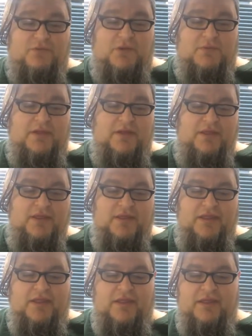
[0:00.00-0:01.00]
moment,
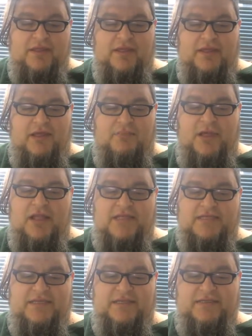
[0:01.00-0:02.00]
uh, uh,
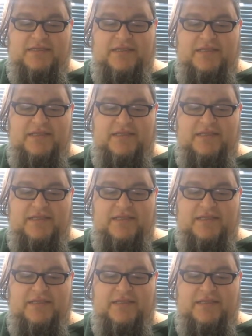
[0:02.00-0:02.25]
politics.